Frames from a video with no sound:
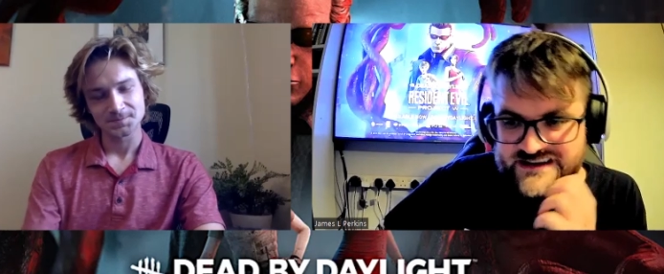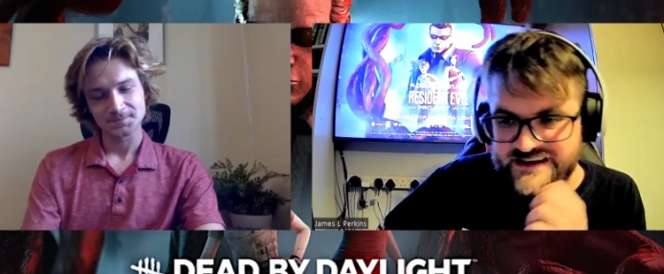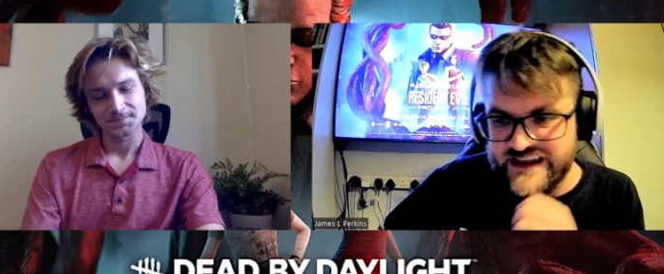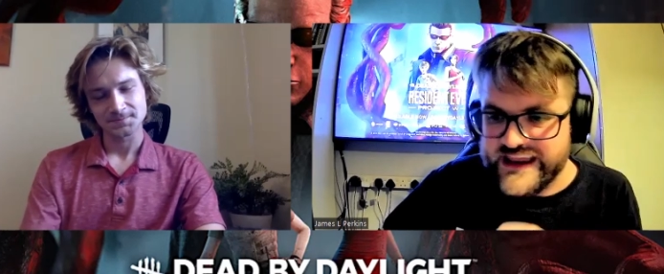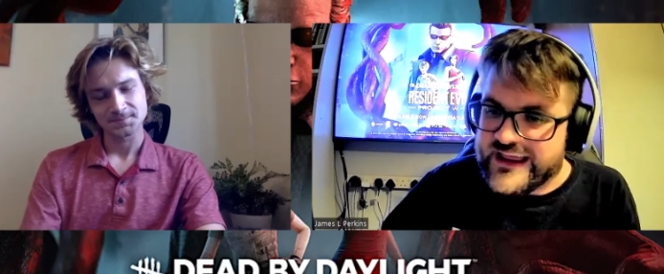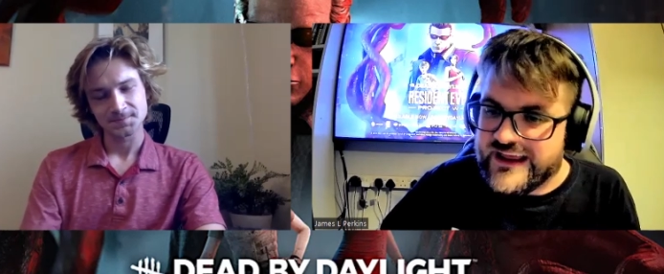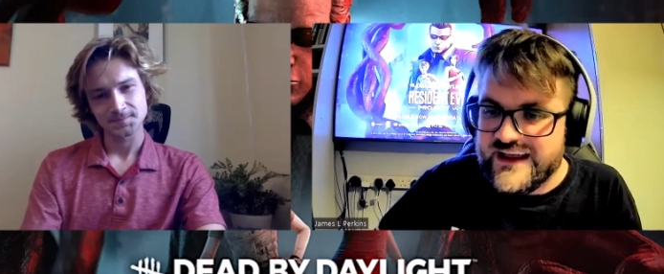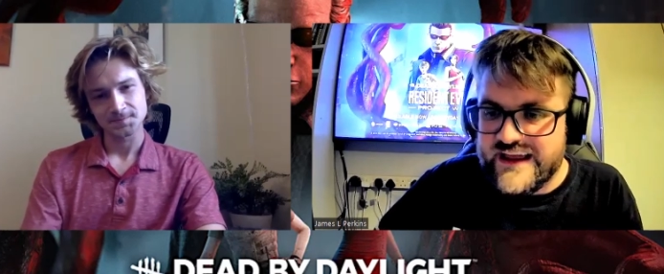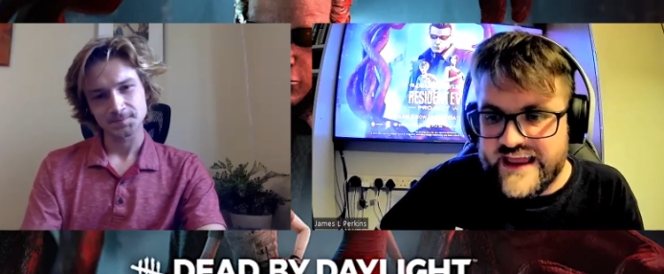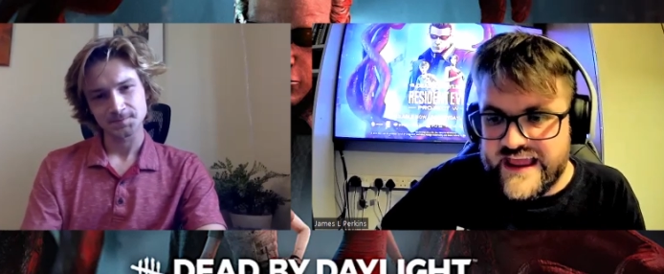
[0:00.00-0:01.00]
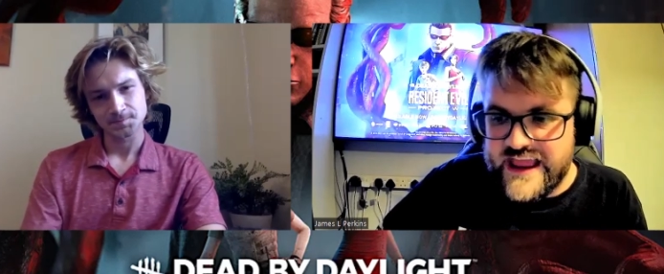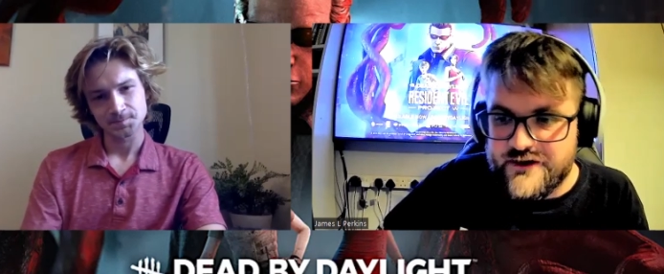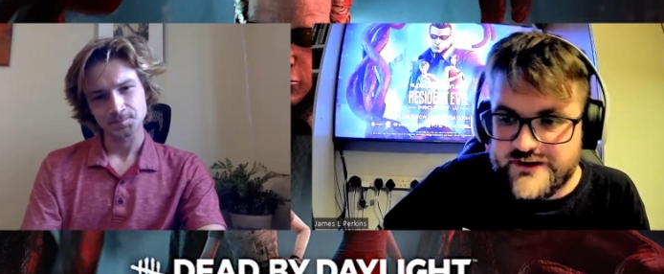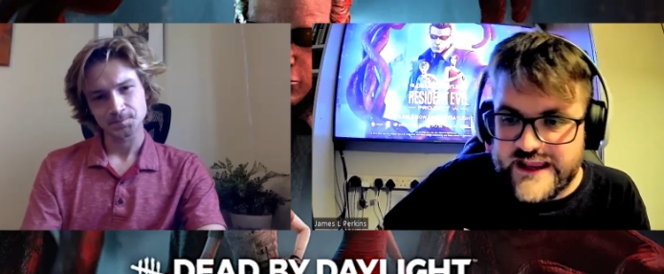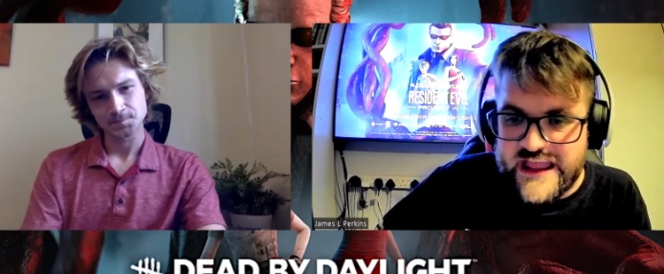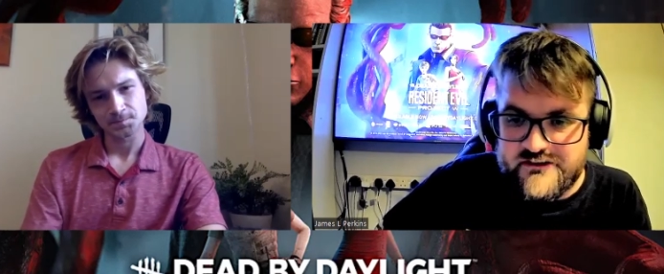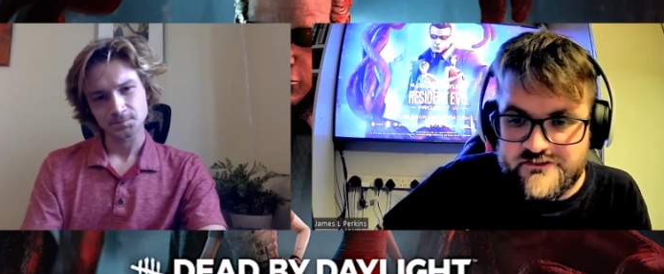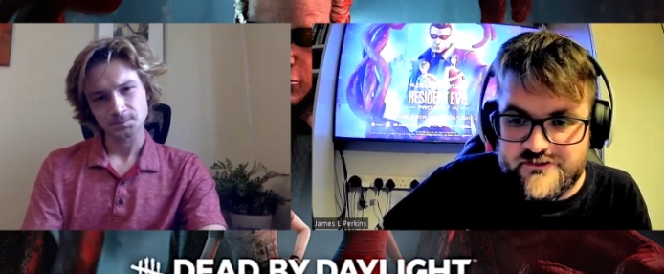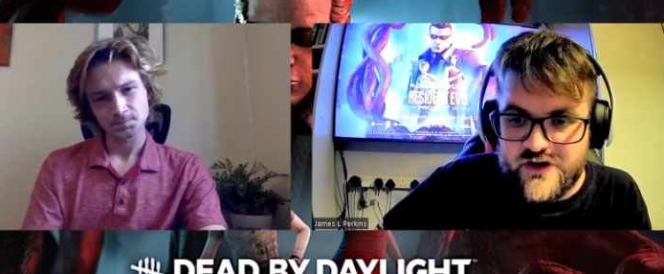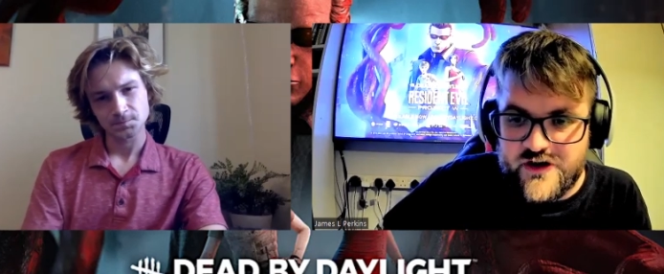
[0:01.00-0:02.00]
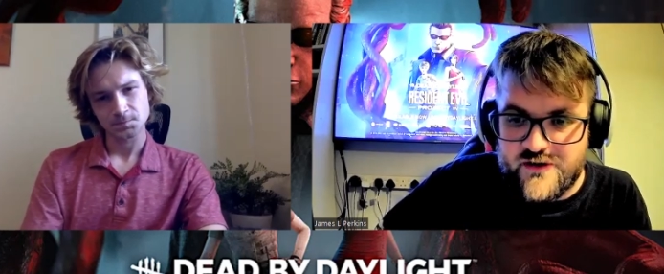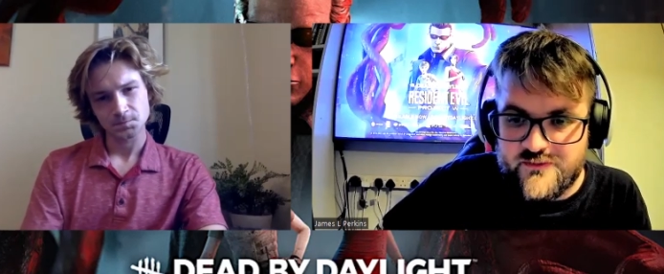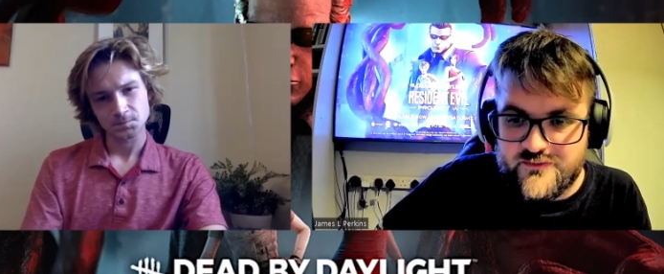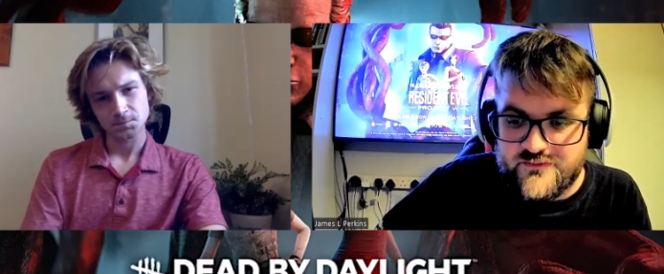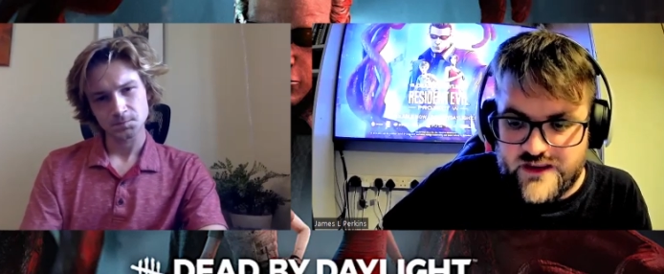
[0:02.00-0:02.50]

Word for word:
Speaker 1: in hearing if um,